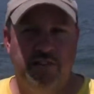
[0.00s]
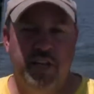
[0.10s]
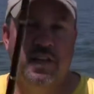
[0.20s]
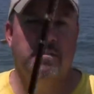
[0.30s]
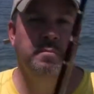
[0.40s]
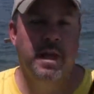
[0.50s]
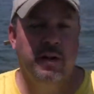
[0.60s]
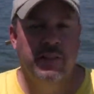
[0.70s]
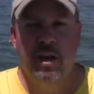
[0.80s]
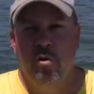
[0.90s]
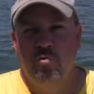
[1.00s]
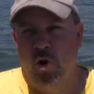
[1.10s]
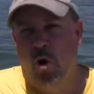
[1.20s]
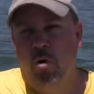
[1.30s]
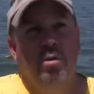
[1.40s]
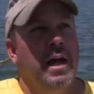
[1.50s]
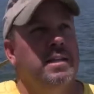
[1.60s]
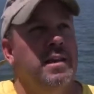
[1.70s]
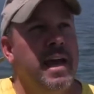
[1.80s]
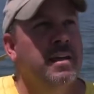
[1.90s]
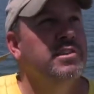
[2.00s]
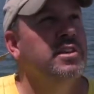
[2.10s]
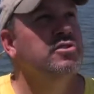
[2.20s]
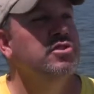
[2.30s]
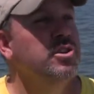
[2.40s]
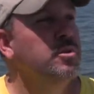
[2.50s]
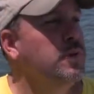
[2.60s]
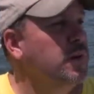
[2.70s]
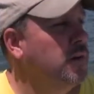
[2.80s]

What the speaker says: stick better. They don't roll like the egg sinkers do.